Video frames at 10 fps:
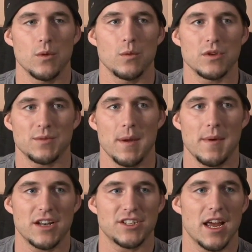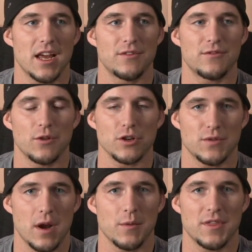was my match I had
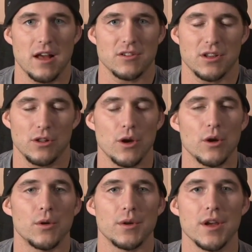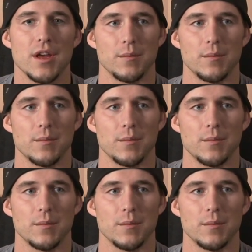first round with Alex Colon.